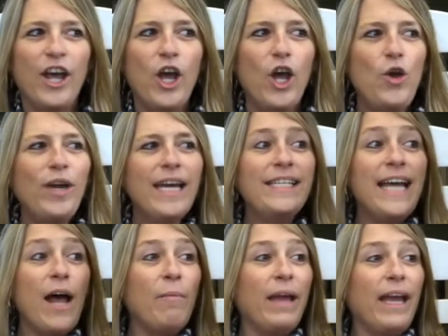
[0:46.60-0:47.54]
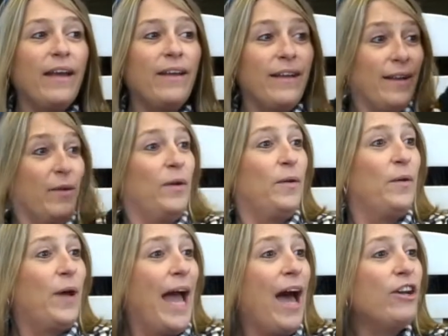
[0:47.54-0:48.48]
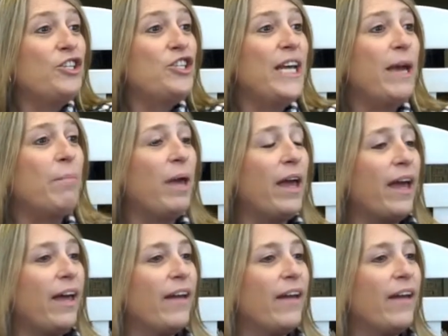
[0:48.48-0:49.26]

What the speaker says: Who can tell me? How did she get bit?